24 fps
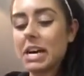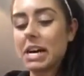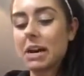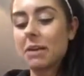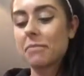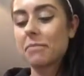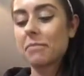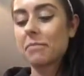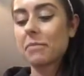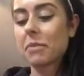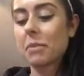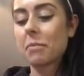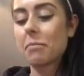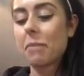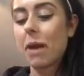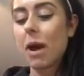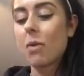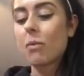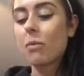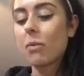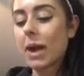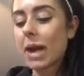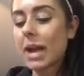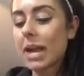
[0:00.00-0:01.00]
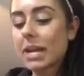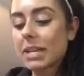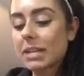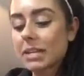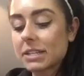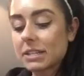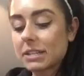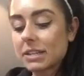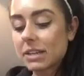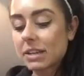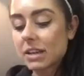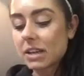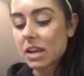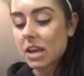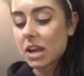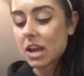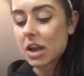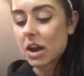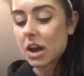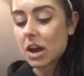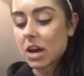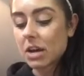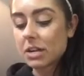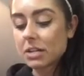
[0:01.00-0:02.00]
My weight
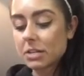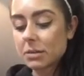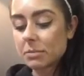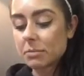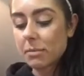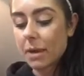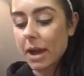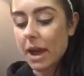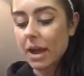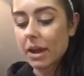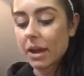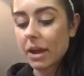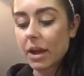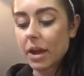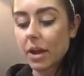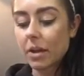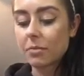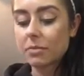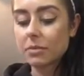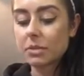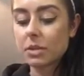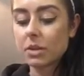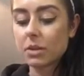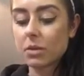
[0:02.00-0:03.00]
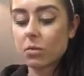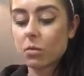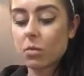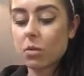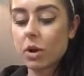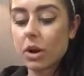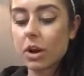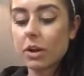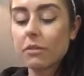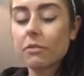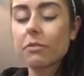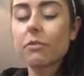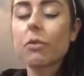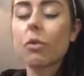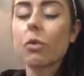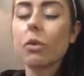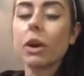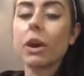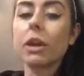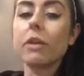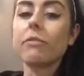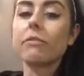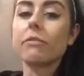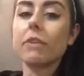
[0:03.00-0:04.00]
got back up to
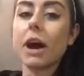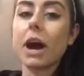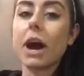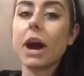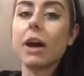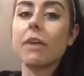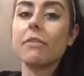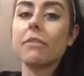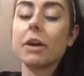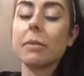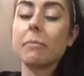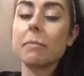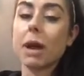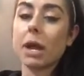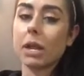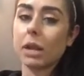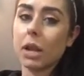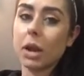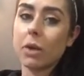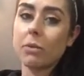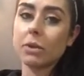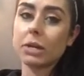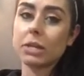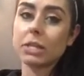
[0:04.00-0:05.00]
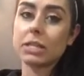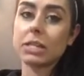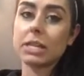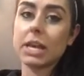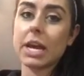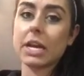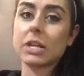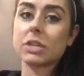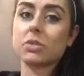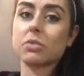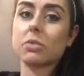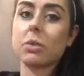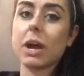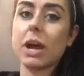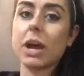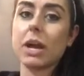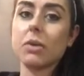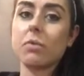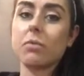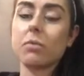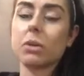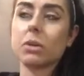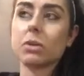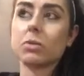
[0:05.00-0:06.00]
145, and my lowest stage
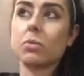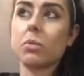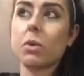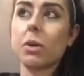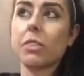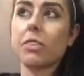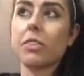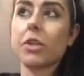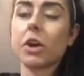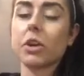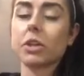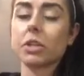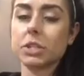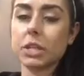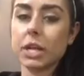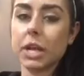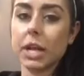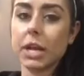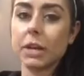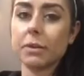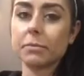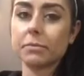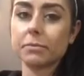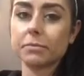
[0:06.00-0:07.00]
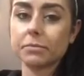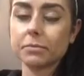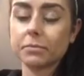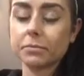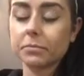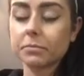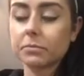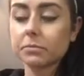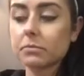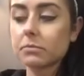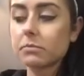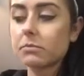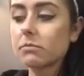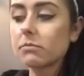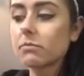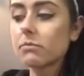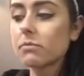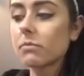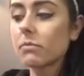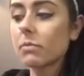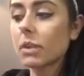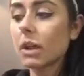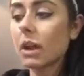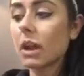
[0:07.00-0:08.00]
weight was 113.
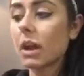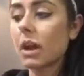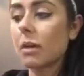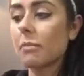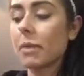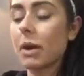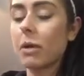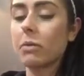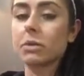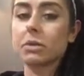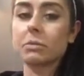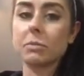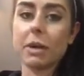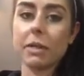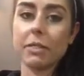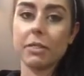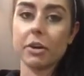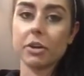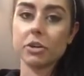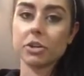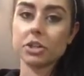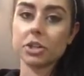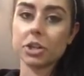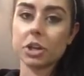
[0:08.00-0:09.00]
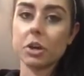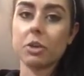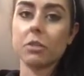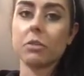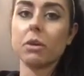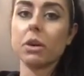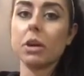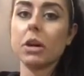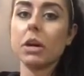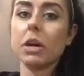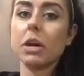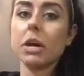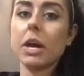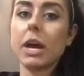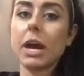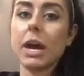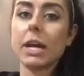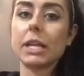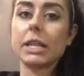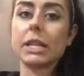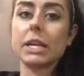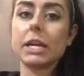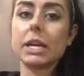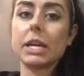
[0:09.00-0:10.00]
That was my third show
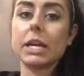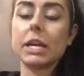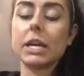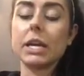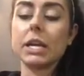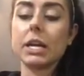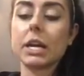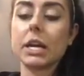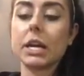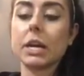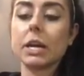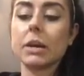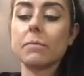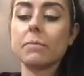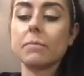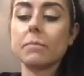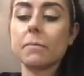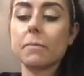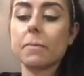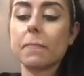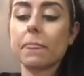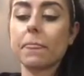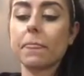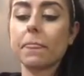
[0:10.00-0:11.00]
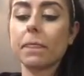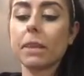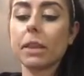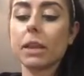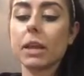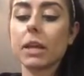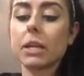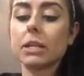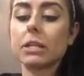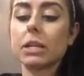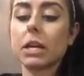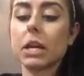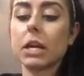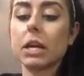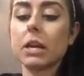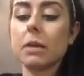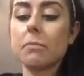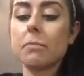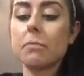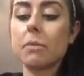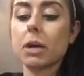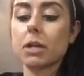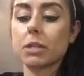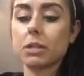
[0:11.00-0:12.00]
at the
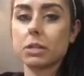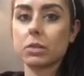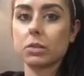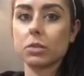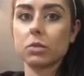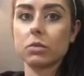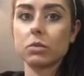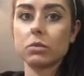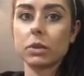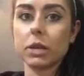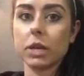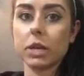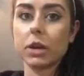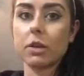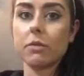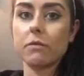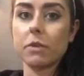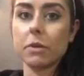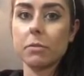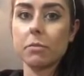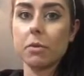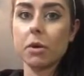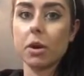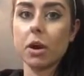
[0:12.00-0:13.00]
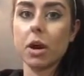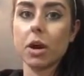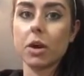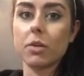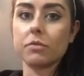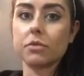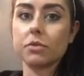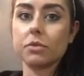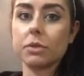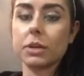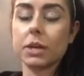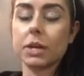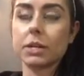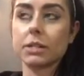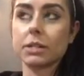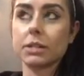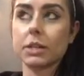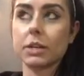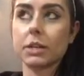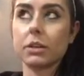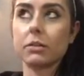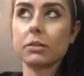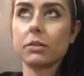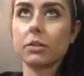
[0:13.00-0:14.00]
Kentucky Muscle in November of
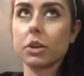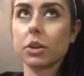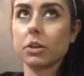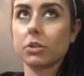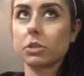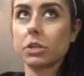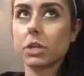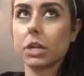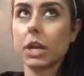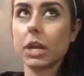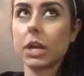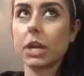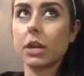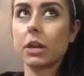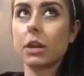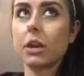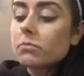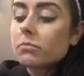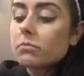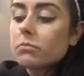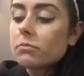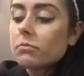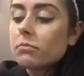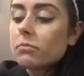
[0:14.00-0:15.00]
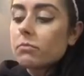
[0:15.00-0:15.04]
2013.